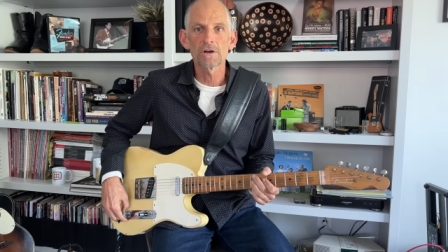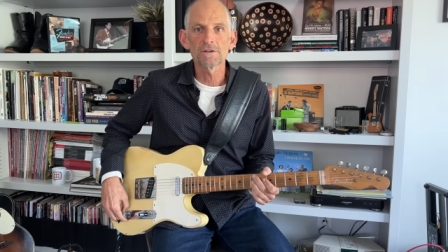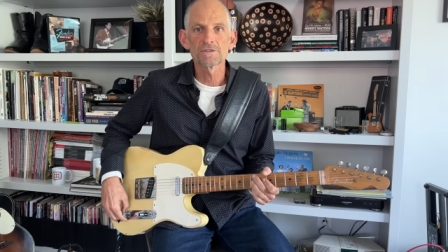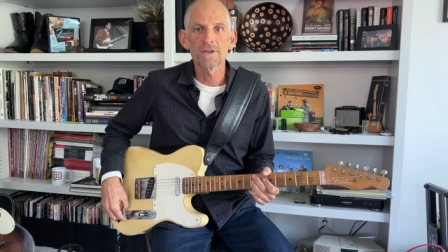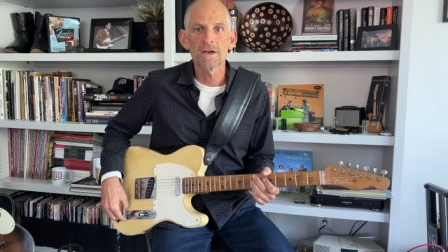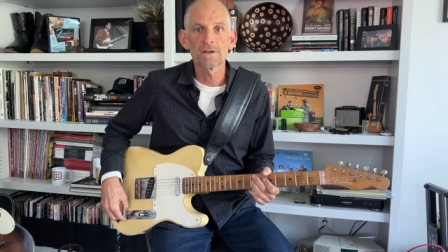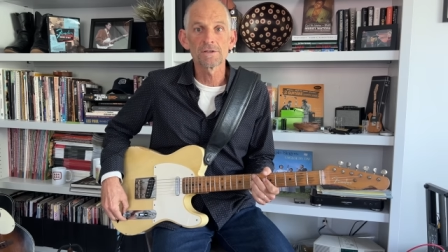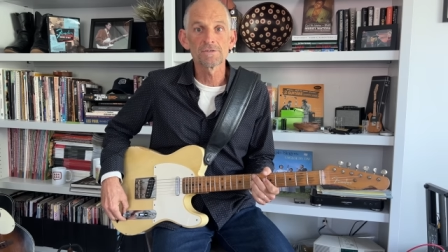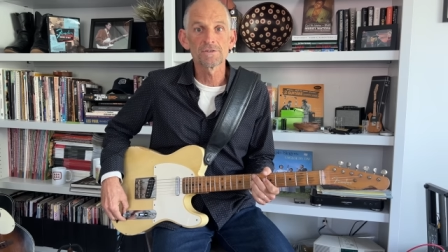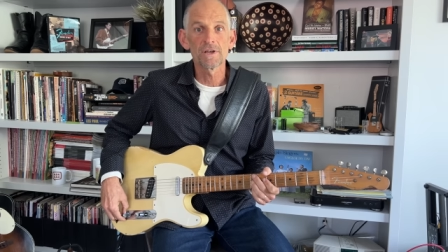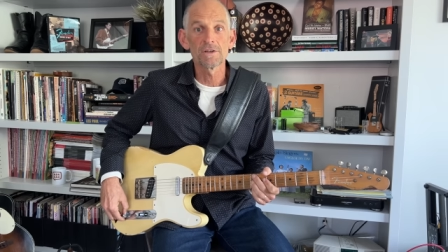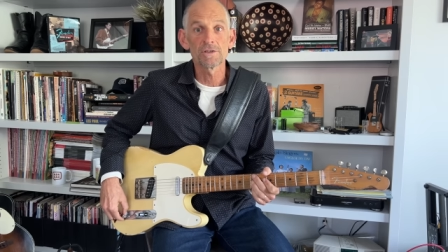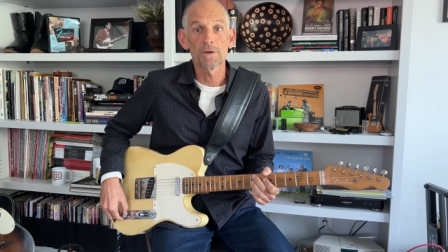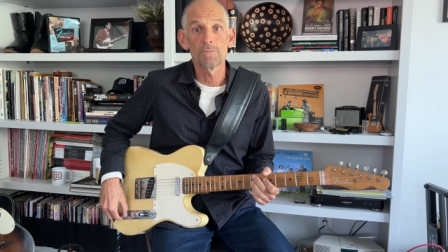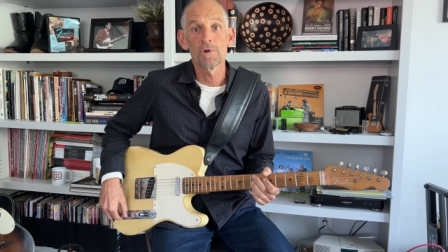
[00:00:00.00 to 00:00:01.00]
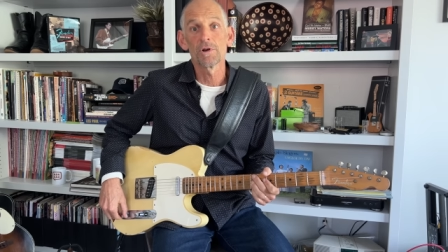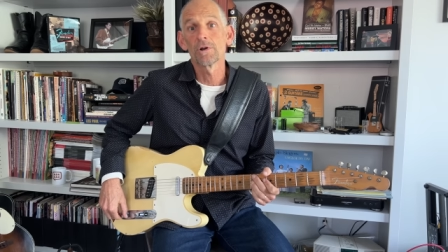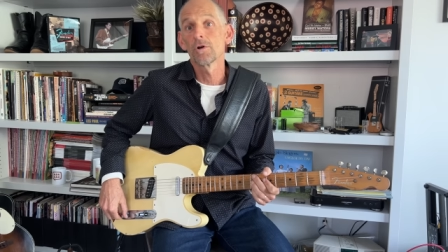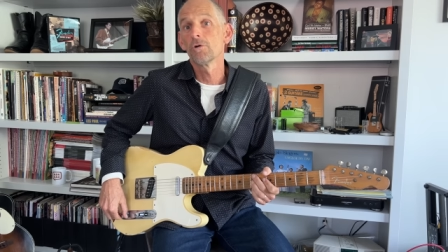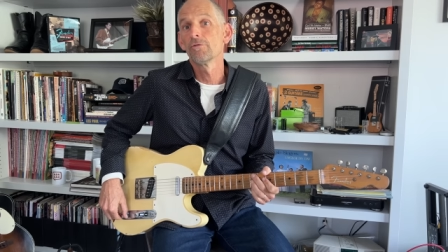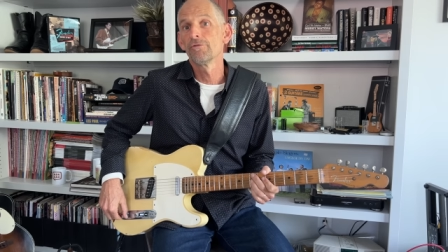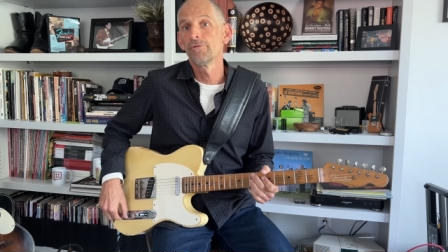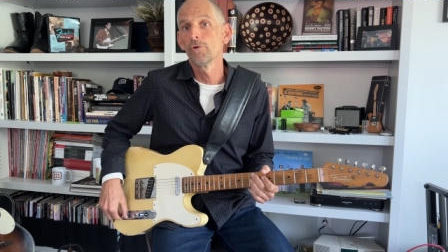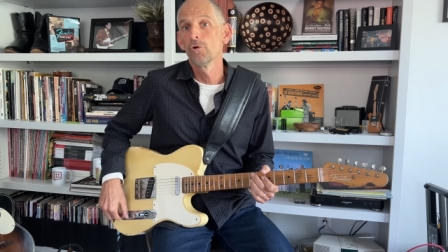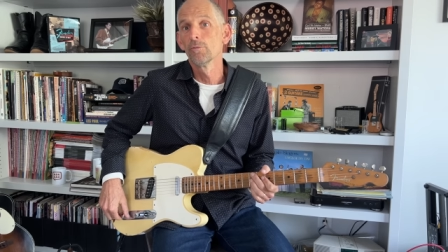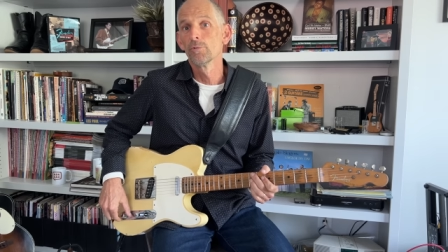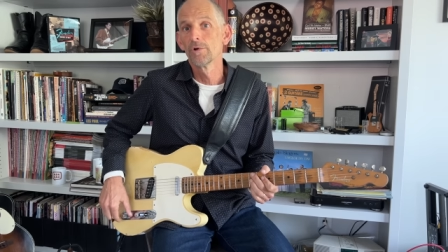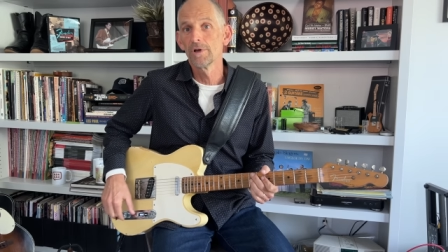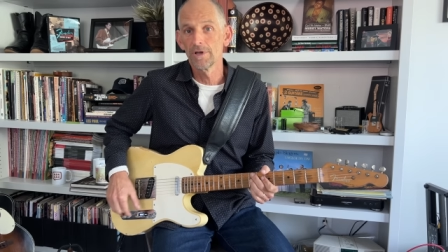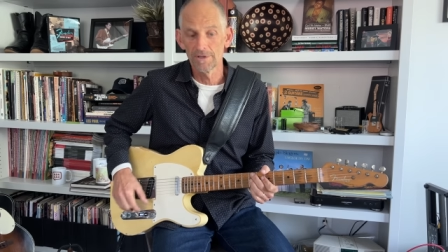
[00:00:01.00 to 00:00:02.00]
sounding stage, I better go full
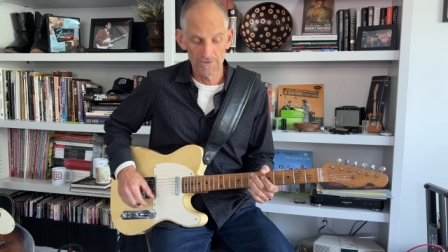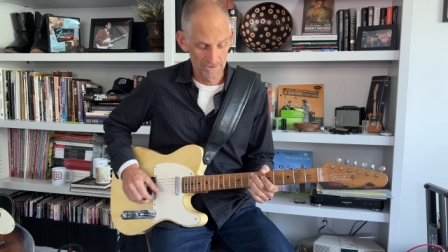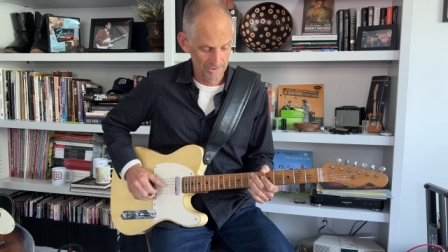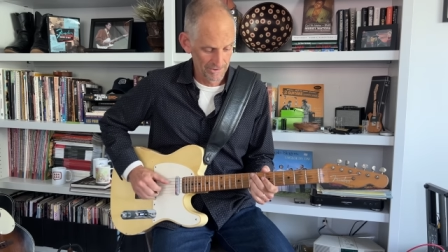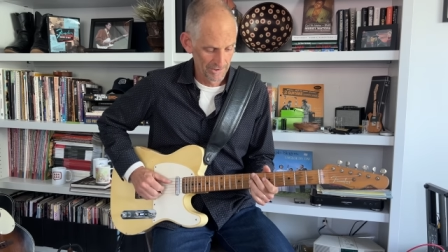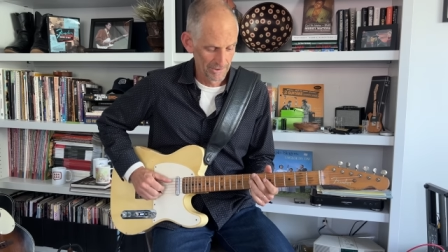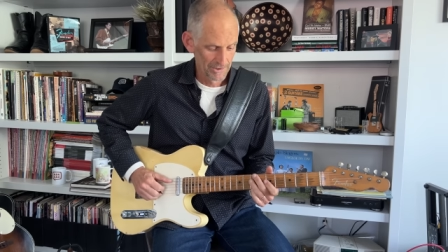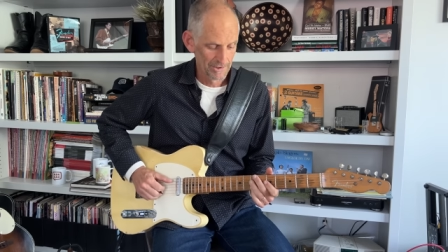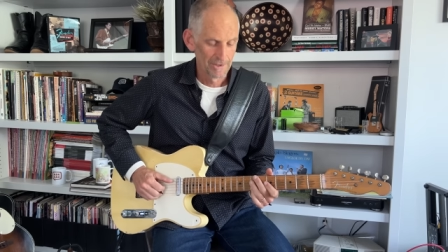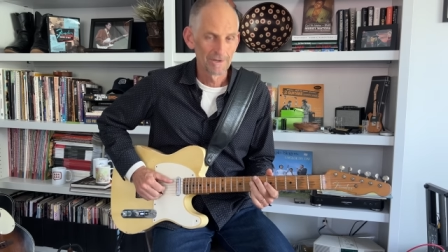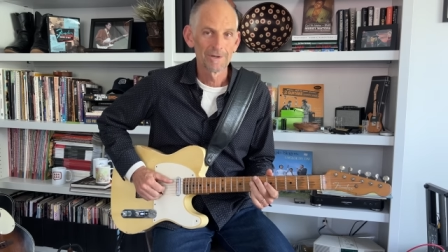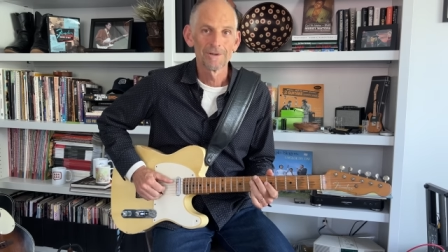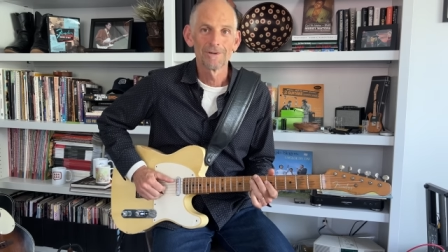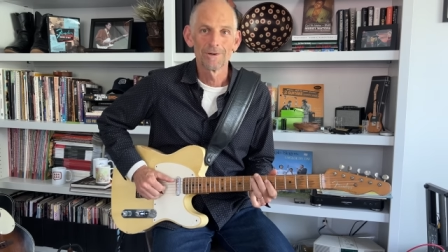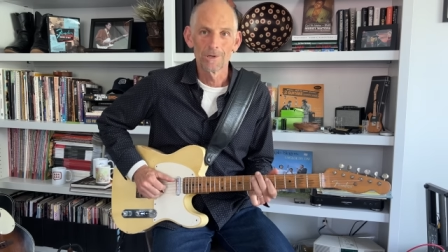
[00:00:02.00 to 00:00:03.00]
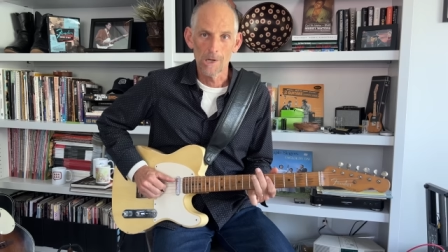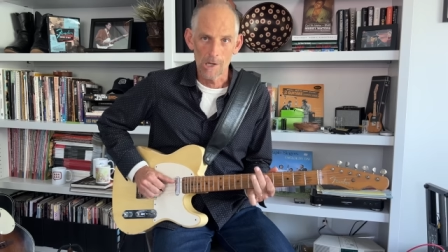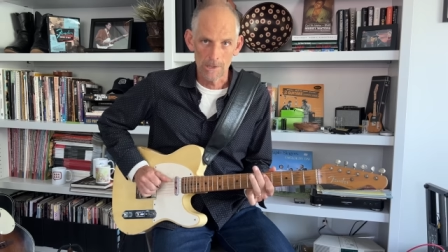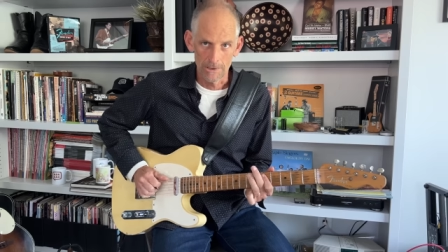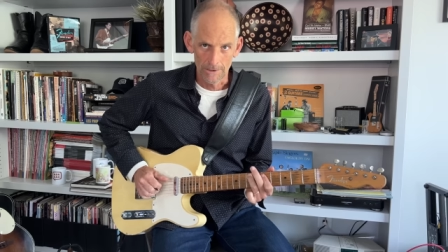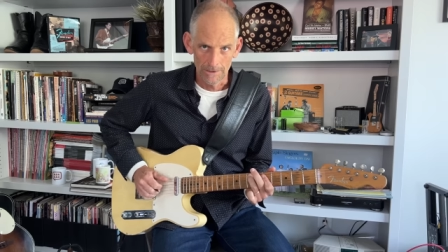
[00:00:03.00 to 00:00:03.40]
bridge. Or